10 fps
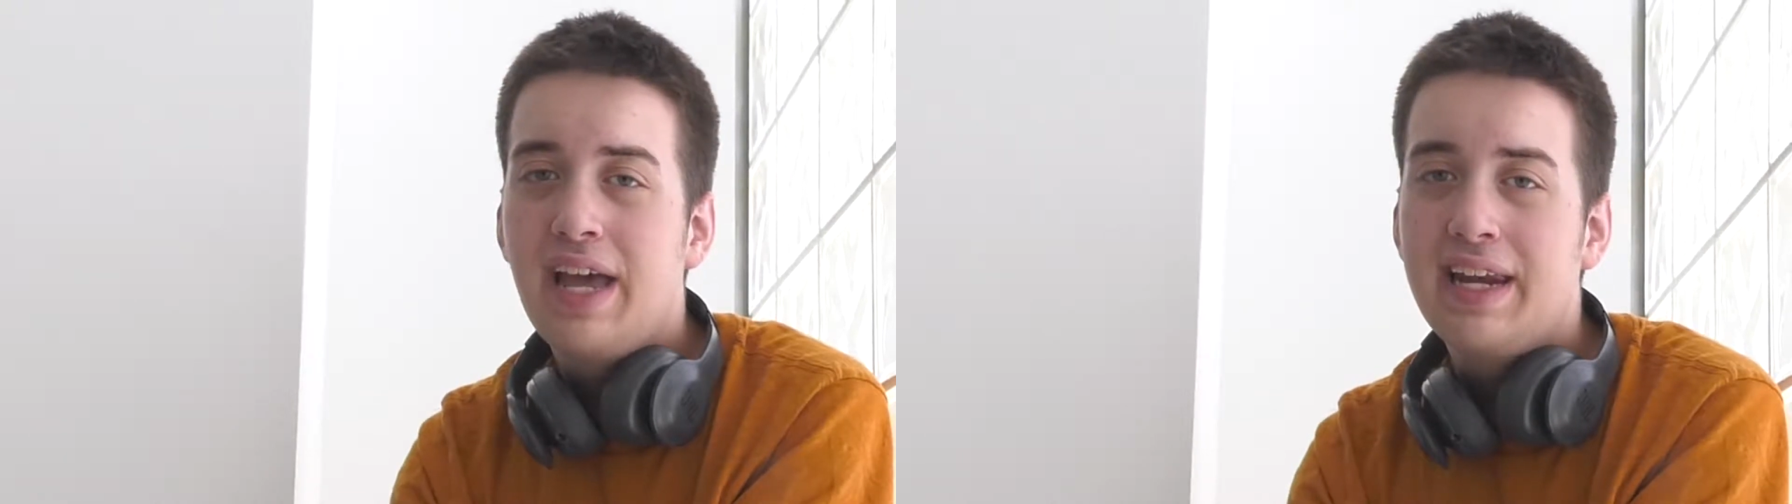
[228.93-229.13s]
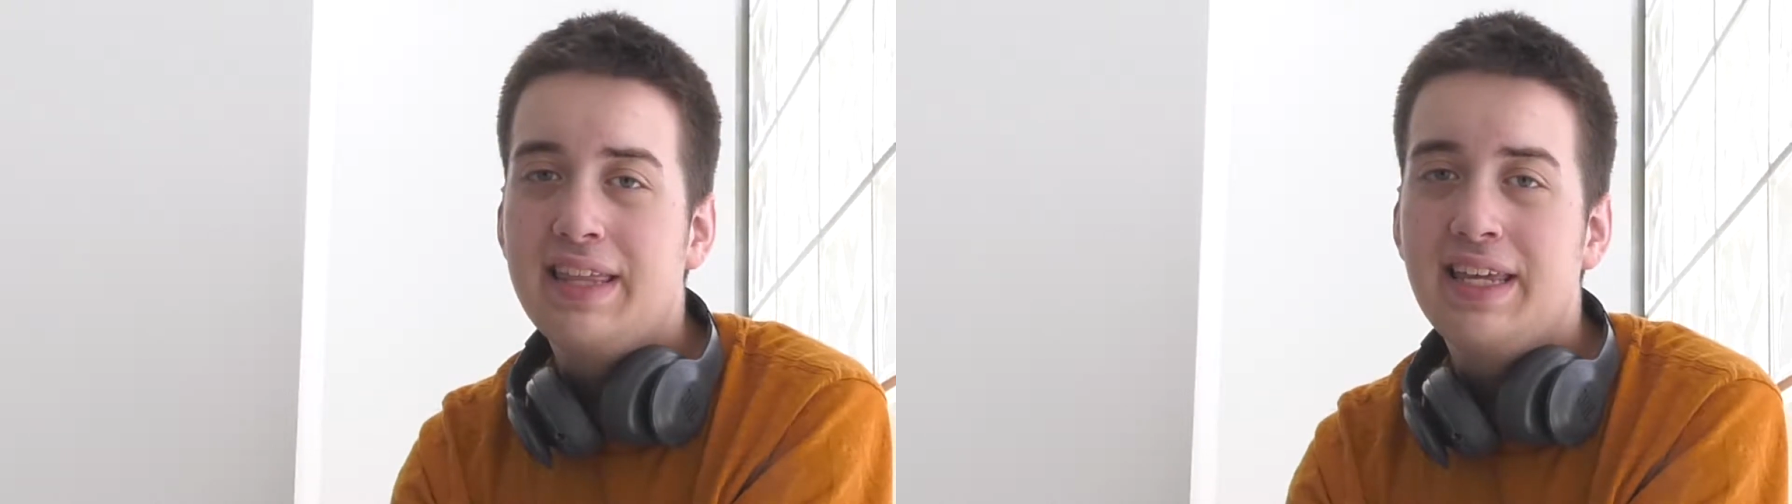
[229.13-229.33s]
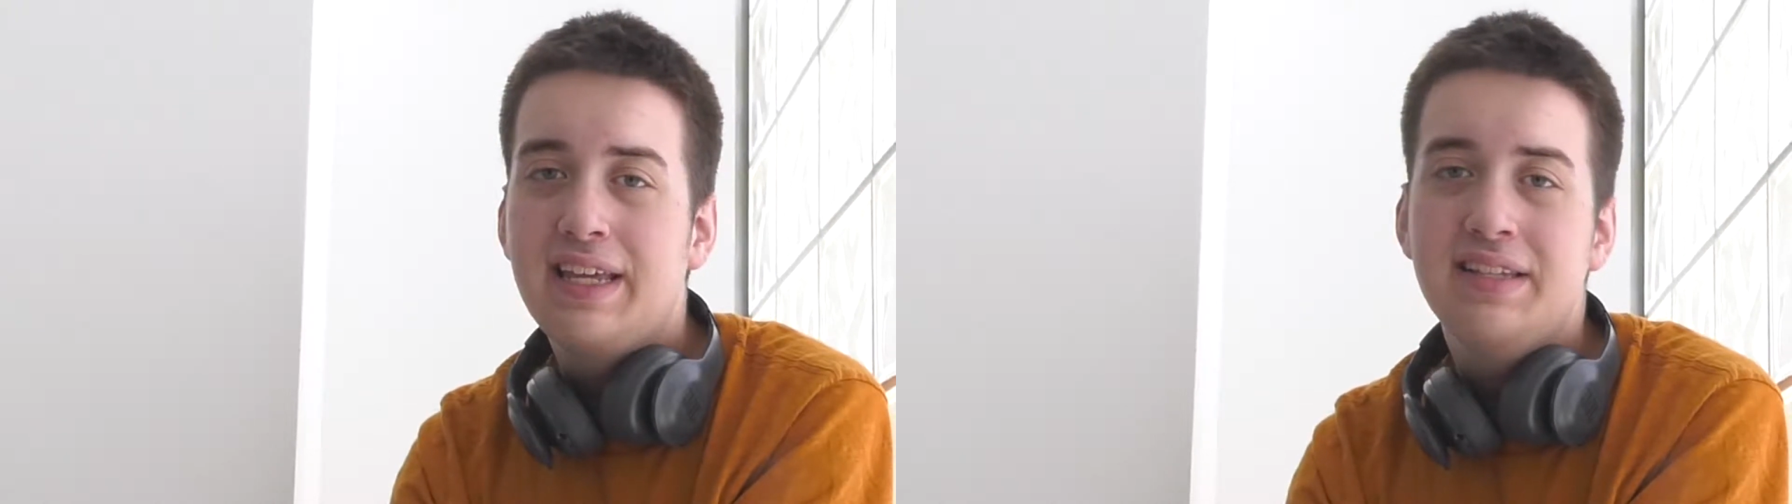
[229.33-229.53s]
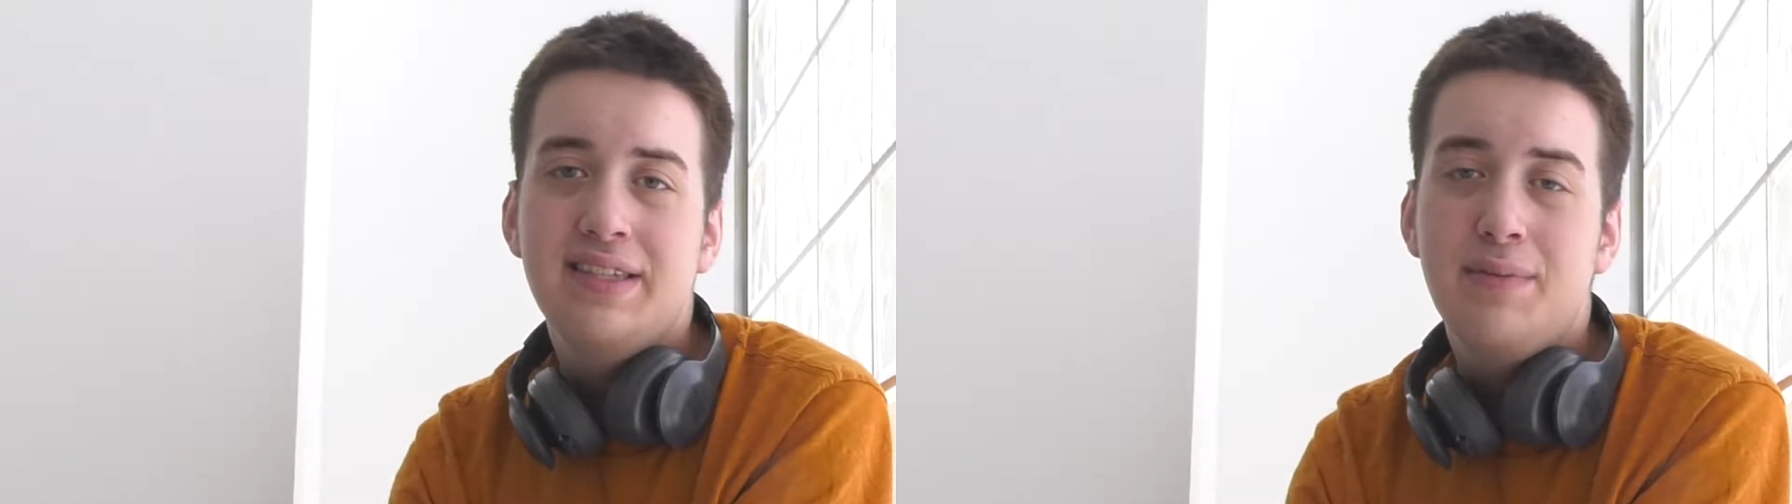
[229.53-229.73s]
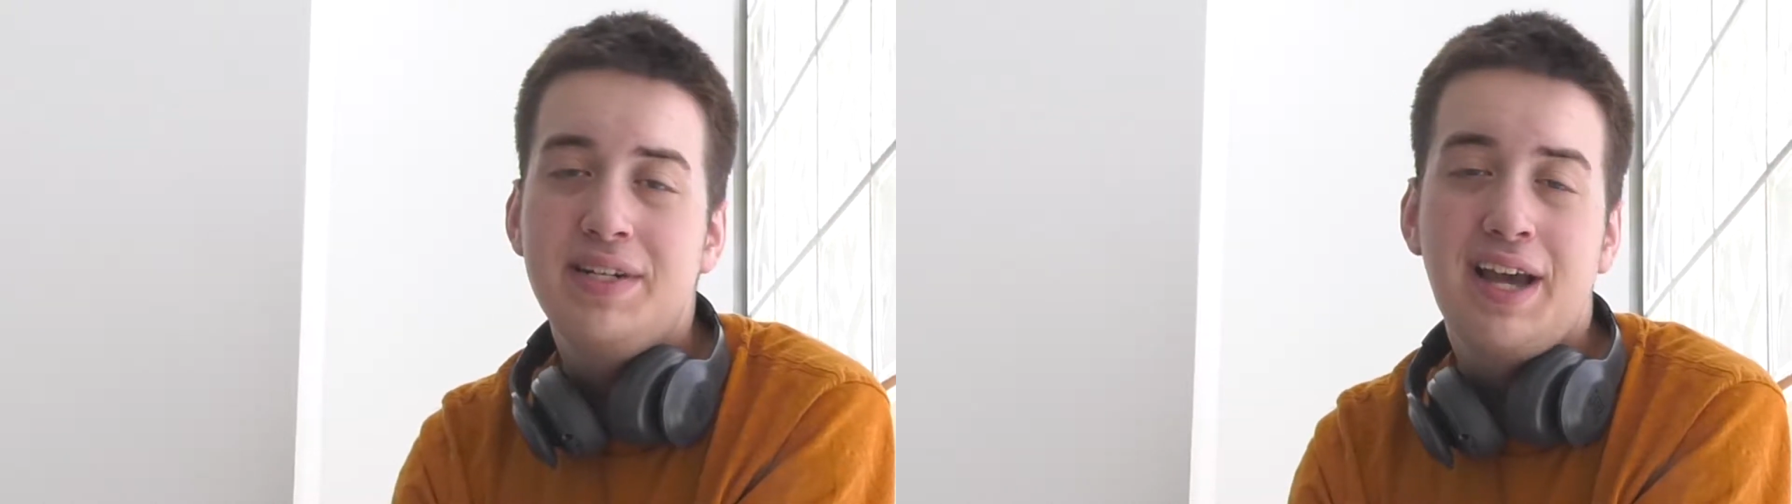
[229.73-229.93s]
anything
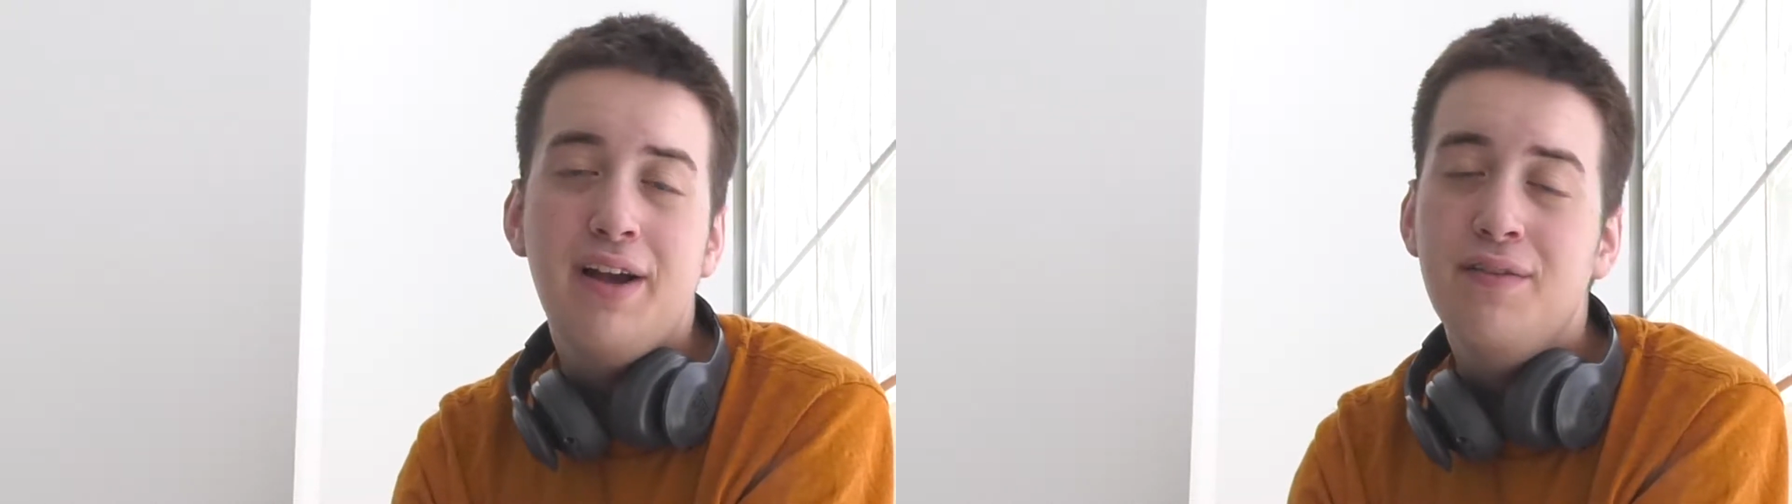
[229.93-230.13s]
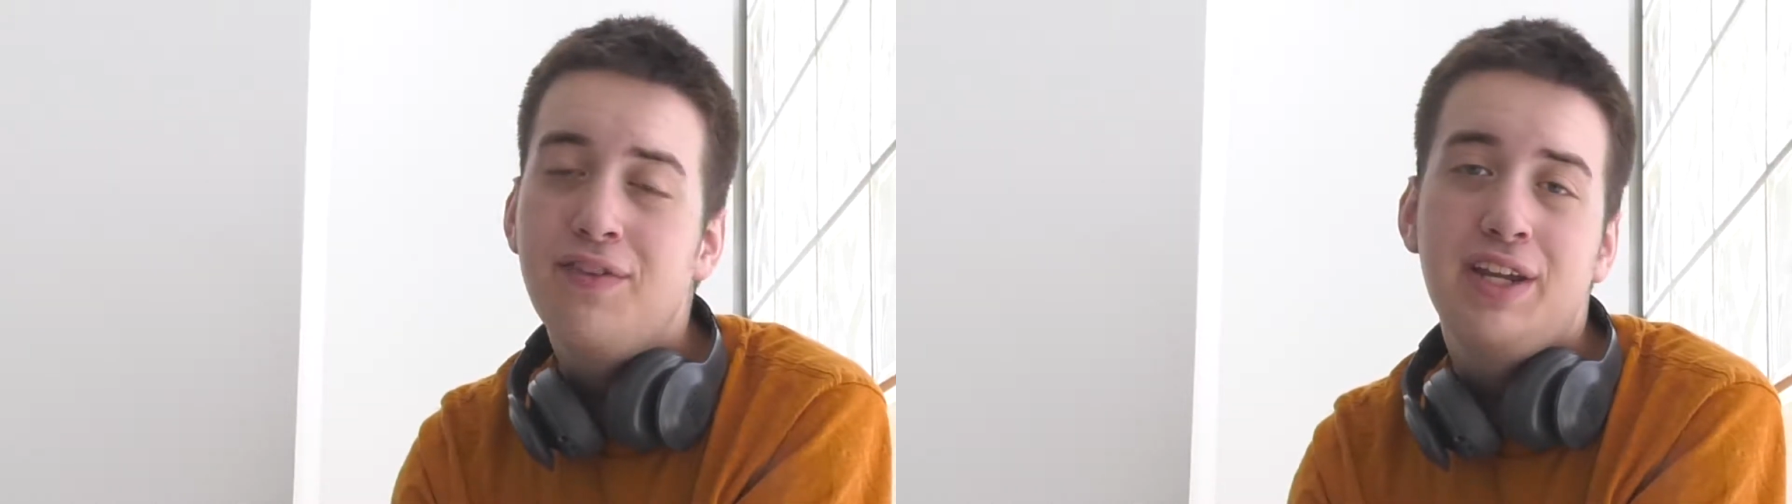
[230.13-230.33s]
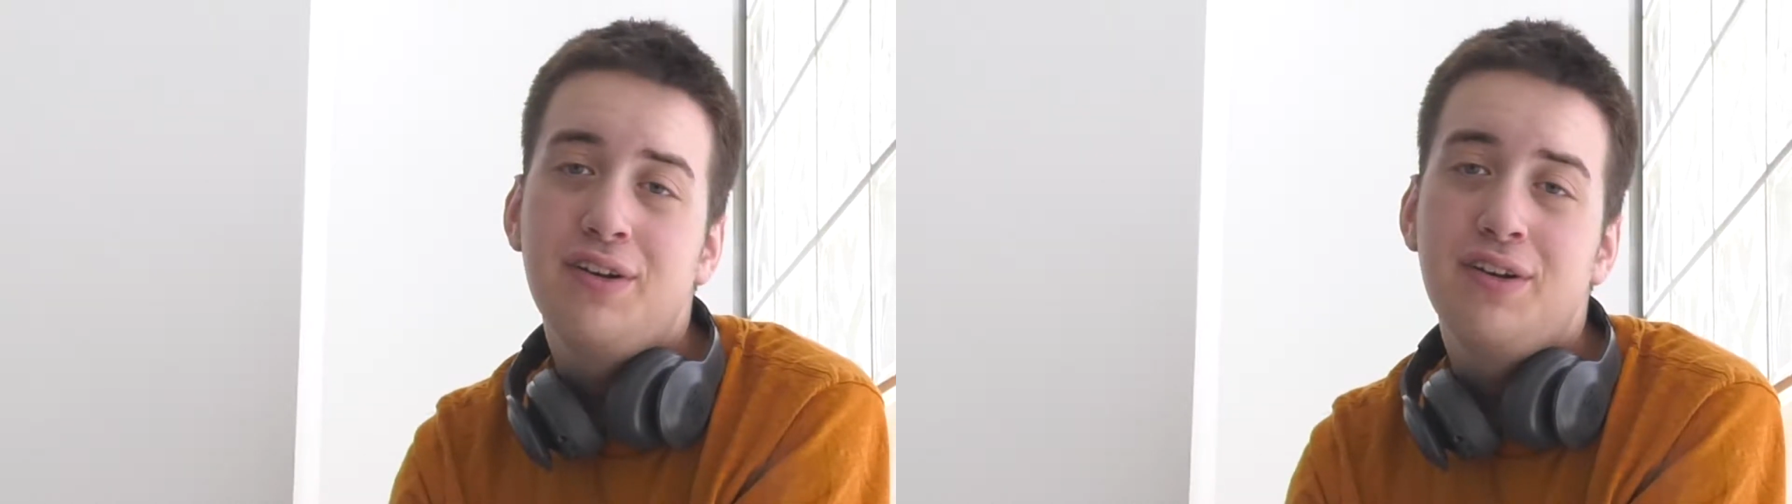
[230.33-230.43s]
cinematography,